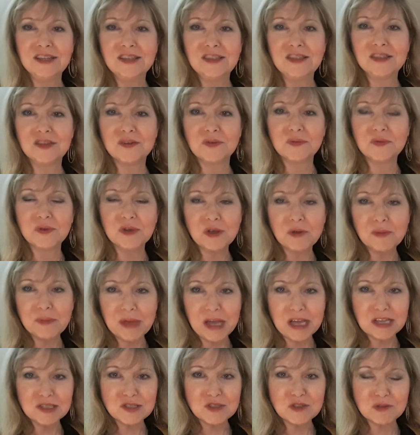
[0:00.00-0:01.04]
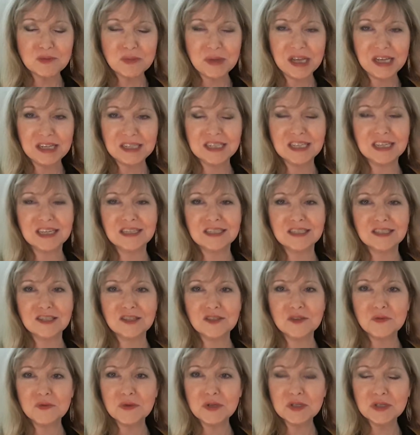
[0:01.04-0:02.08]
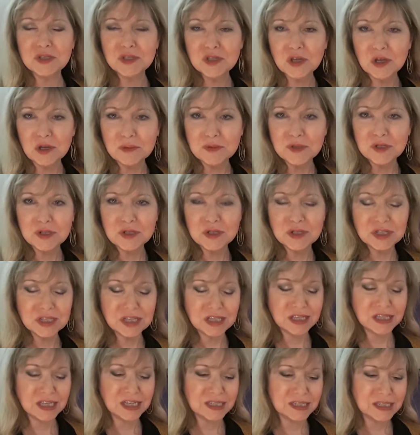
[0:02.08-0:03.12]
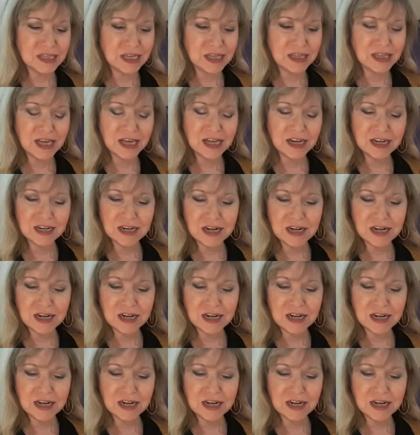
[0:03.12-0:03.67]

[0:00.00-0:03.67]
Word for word: the real master's paintings and the real sculptures and things like that.